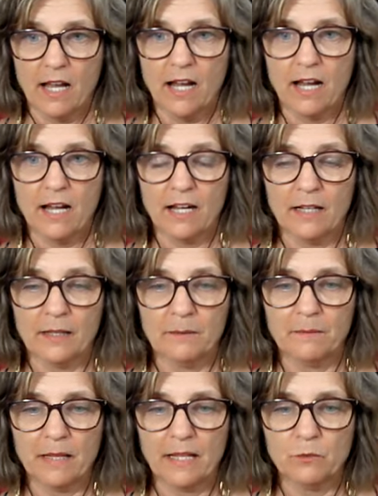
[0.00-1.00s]

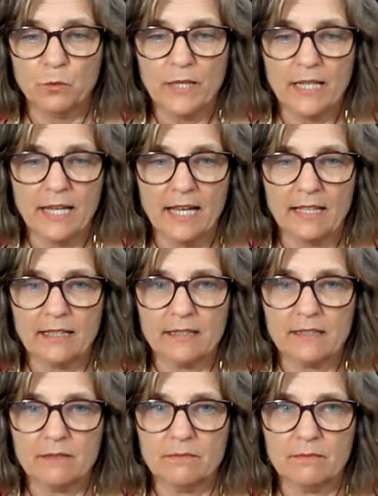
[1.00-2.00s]
and we
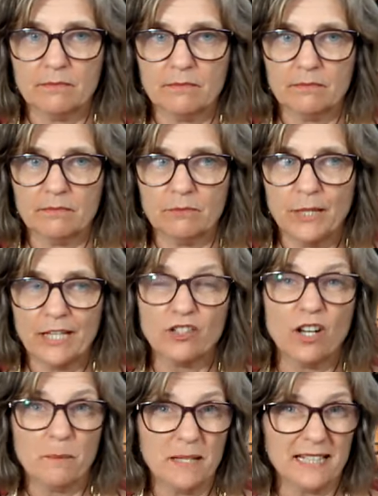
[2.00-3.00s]
had
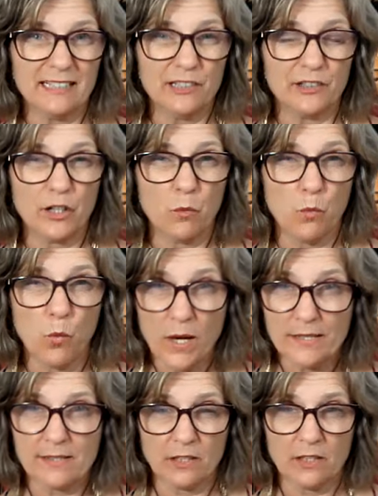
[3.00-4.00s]
not made it clear that it
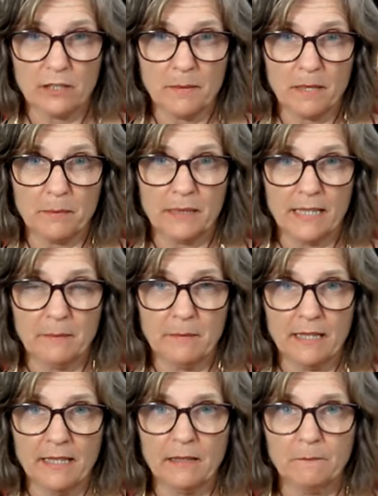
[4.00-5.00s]
wasn't going to be a play
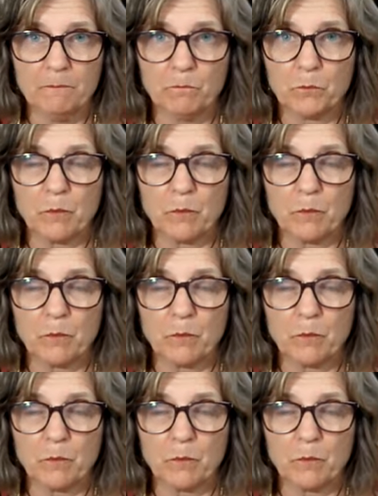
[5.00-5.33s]
meeting.